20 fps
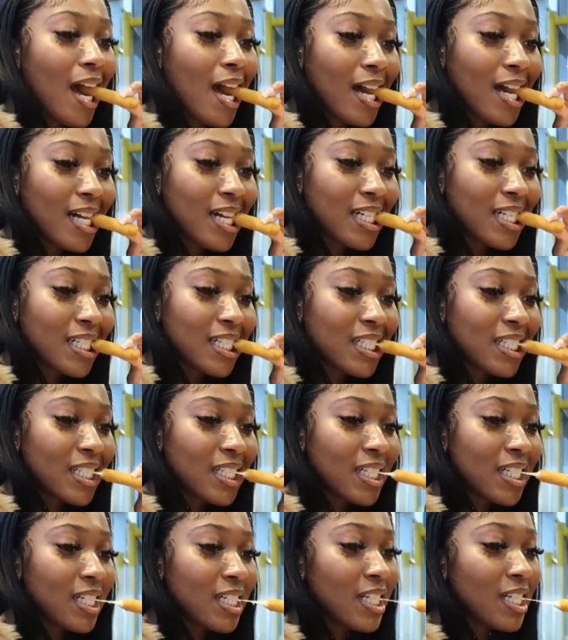You don't have meat.
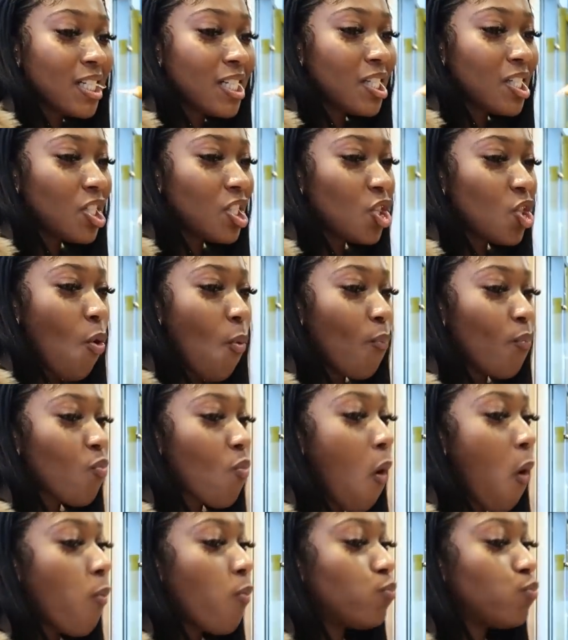Sure. London
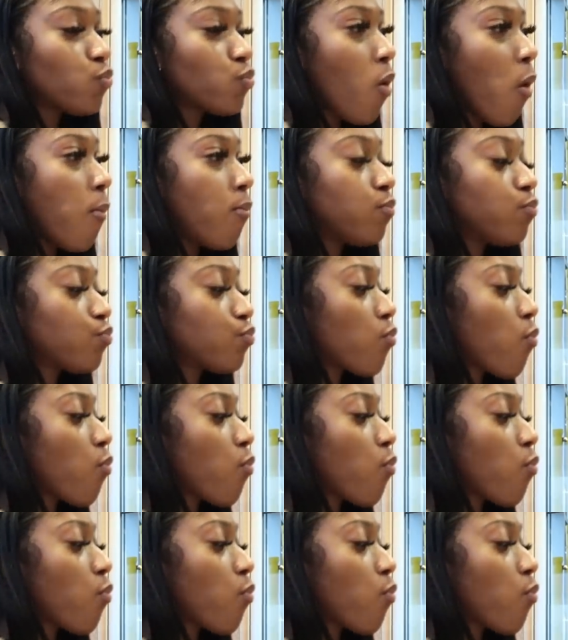does not have meat.